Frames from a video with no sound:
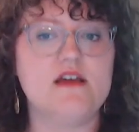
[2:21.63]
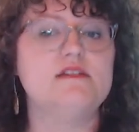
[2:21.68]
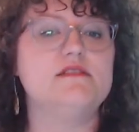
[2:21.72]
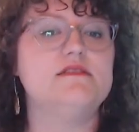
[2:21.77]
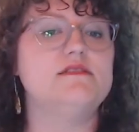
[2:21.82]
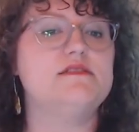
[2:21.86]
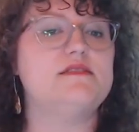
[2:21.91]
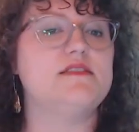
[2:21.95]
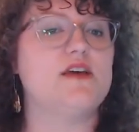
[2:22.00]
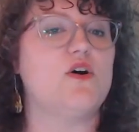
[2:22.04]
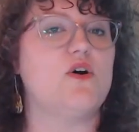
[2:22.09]

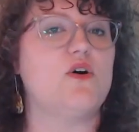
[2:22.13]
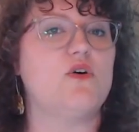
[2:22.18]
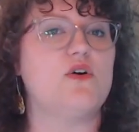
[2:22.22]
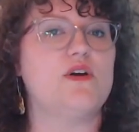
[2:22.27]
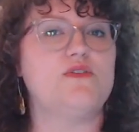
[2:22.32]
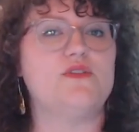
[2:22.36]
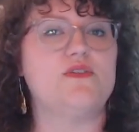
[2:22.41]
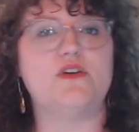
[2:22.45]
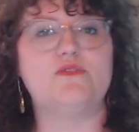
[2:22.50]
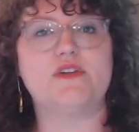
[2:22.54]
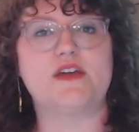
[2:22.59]
So
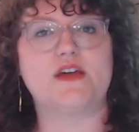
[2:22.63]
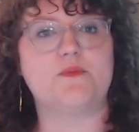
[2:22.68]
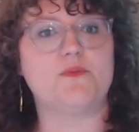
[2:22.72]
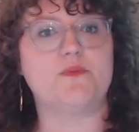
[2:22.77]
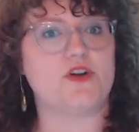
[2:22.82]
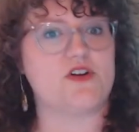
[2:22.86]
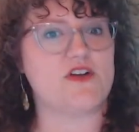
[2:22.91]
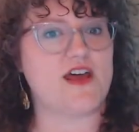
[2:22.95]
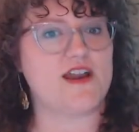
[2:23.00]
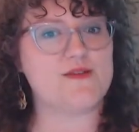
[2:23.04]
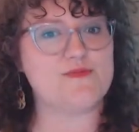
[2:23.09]
if you have like a
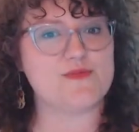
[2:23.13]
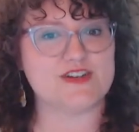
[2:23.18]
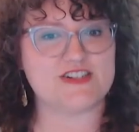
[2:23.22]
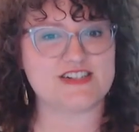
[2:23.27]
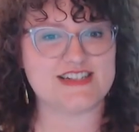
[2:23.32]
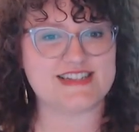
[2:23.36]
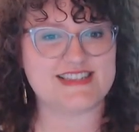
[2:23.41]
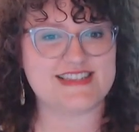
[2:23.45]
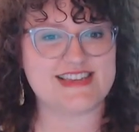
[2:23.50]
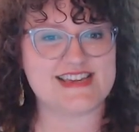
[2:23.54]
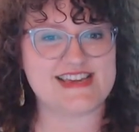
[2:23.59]
burnout
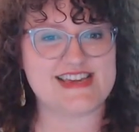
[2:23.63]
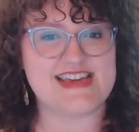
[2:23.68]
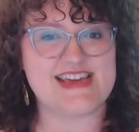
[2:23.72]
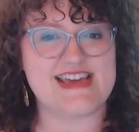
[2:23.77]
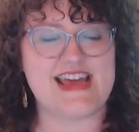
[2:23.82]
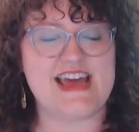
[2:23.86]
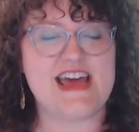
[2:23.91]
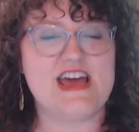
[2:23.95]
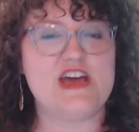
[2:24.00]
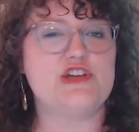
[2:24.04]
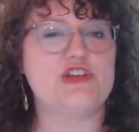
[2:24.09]

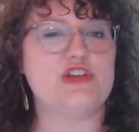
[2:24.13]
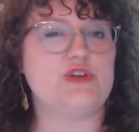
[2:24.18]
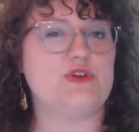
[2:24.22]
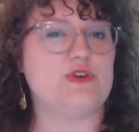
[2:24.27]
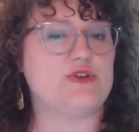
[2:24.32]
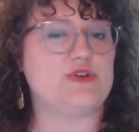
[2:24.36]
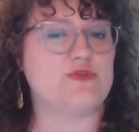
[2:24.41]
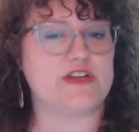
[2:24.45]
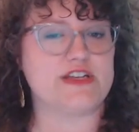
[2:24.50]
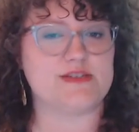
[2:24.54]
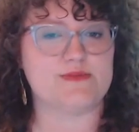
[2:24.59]
emergency, you
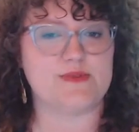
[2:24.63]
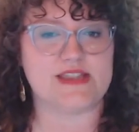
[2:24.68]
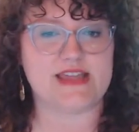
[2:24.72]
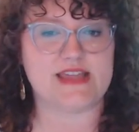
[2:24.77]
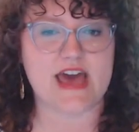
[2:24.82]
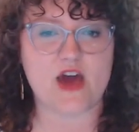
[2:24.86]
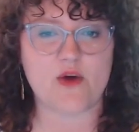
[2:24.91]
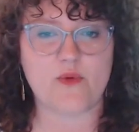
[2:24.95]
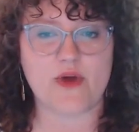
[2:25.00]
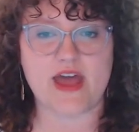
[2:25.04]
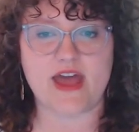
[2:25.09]
can reach me
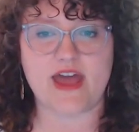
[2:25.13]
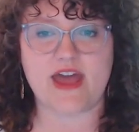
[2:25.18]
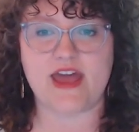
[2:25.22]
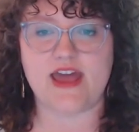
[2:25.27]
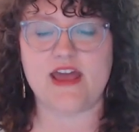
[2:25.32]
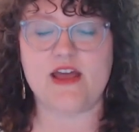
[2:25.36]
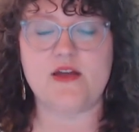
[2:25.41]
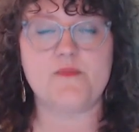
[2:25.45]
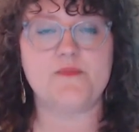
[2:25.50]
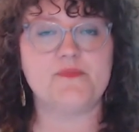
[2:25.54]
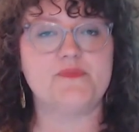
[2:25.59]
that
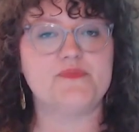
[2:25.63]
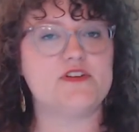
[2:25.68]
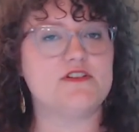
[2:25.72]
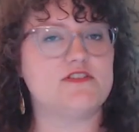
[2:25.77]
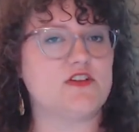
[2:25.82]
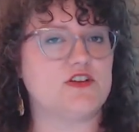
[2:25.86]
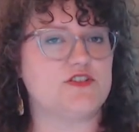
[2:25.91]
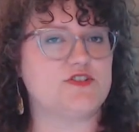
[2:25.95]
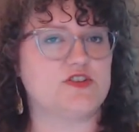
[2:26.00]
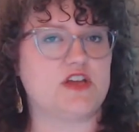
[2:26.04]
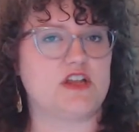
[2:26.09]
way. There's
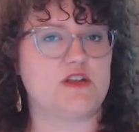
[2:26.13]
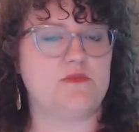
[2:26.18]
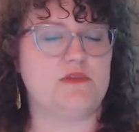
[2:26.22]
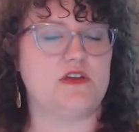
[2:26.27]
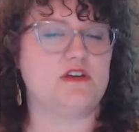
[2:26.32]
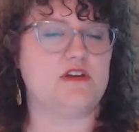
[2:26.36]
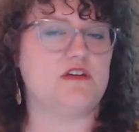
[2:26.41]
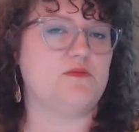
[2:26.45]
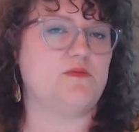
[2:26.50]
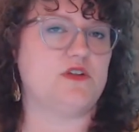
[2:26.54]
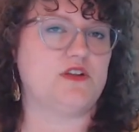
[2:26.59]
also going to be
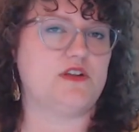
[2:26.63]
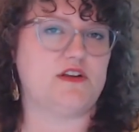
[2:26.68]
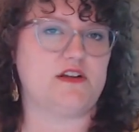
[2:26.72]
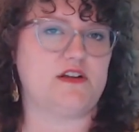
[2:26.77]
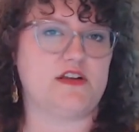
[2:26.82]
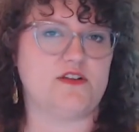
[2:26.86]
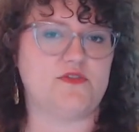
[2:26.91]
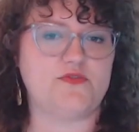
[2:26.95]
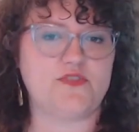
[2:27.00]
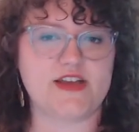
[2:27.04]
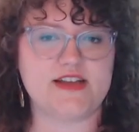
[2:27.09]
a community
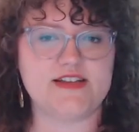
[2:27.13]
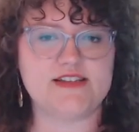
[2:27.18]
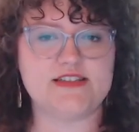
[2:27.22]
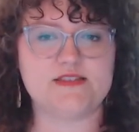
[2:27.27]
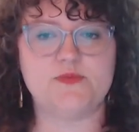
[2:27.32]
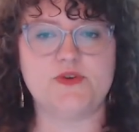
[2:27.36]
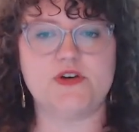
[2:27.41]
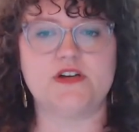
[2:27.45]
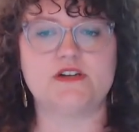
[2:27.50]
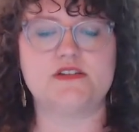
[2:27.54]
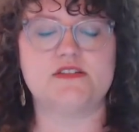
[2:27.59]
on
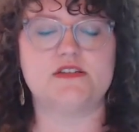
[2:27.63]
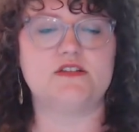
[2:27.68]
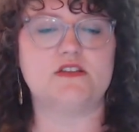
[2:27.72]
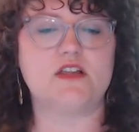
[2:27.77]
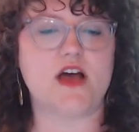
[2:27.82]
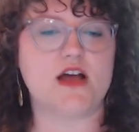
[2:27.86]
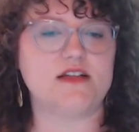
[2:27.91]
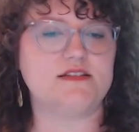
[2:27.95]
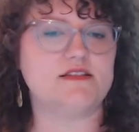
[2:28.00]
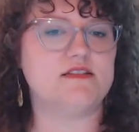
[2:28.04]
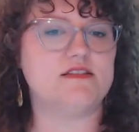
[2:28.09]
Facebook. So
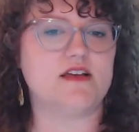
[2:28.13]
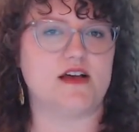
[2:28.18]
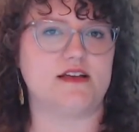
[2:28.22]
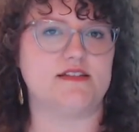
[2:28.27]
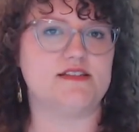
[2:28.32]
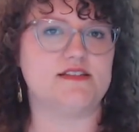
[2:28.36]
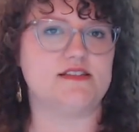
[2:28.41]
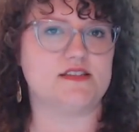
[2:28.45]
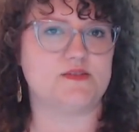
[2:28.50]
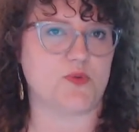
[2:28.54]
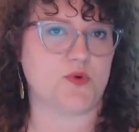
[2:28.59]
lots and
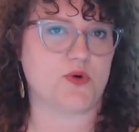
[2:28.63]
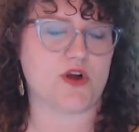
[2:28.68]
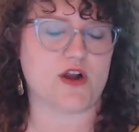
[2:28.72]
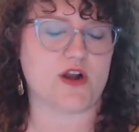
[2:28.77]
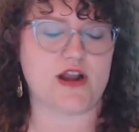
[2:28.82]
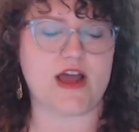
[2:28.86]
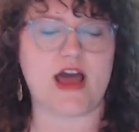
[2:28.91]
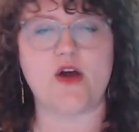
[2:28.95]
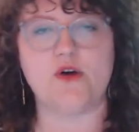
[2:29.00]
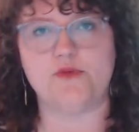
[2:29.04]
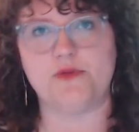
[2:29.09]
lots of support.
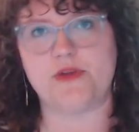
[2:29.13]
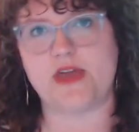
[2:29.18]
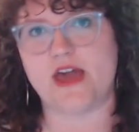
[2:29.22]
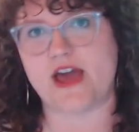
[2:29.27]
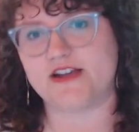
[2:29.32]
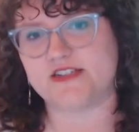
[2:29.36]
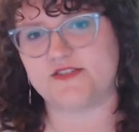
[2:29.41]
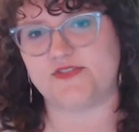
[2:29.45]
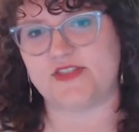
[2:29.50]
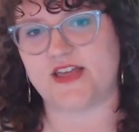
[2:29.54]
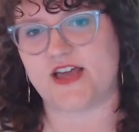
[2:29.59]
I will be
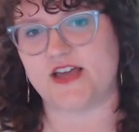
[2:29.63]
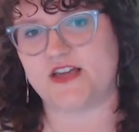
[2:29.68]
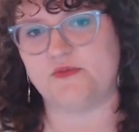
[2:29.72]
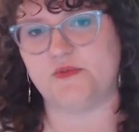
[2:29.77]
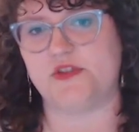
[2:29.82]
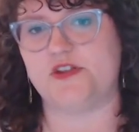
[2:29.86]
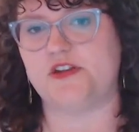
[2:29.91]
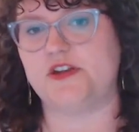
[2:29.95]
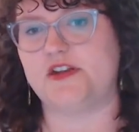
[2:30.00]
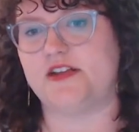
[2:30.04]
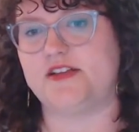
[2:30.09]
active in that
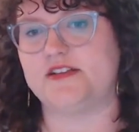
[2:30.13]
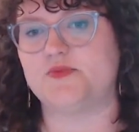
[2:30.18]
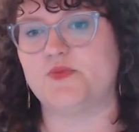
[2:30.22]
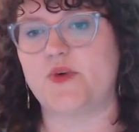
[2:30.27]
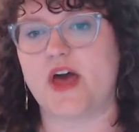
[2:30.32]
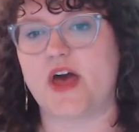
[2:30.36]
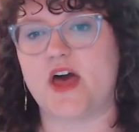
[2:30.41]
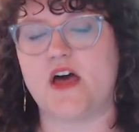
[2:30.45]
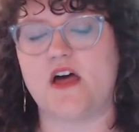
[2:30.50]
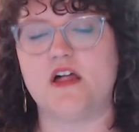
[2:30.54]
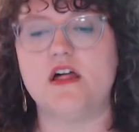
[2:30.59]
community as
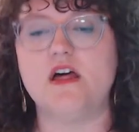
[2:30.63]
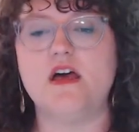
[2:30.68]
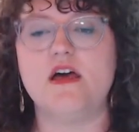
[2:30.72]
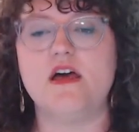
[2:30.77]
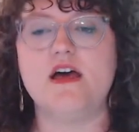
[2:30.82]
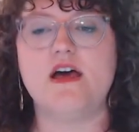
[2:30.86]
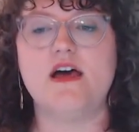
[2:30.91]
well.